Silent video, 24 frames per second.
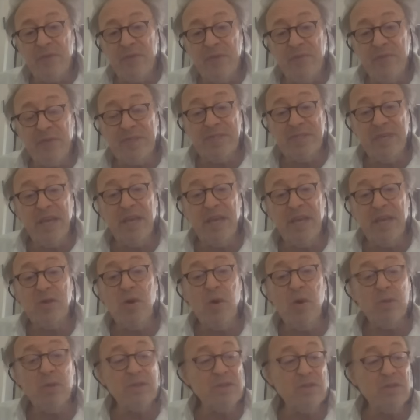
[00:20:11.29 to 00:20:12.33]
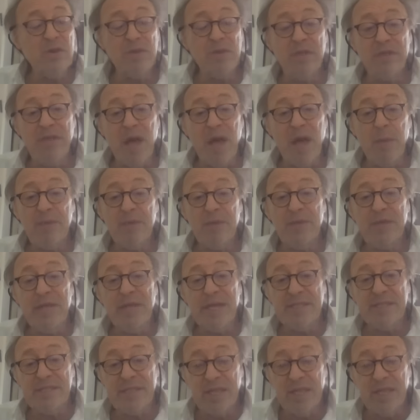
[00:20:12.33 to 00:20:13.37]
if I say gold is going to double the
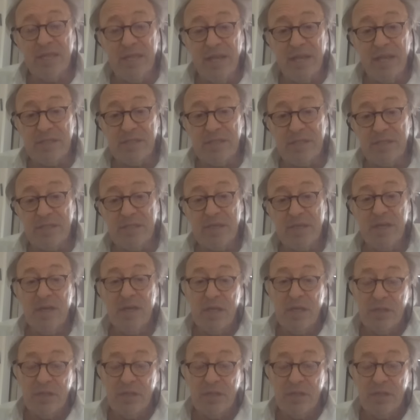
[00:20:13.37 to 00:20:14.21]
next ten years,